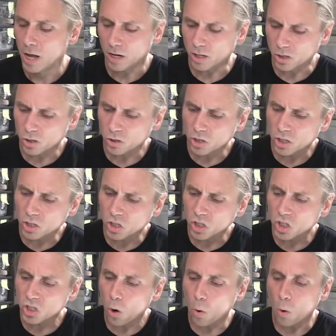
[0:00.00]
because they're just
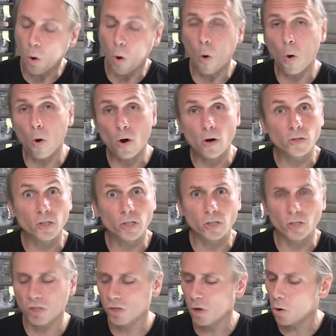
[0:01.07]
so orange and
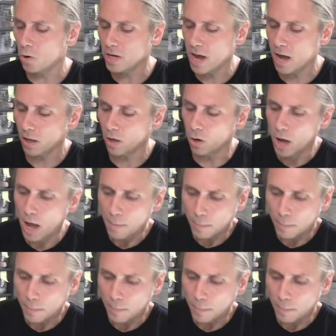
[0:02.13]
so yellow.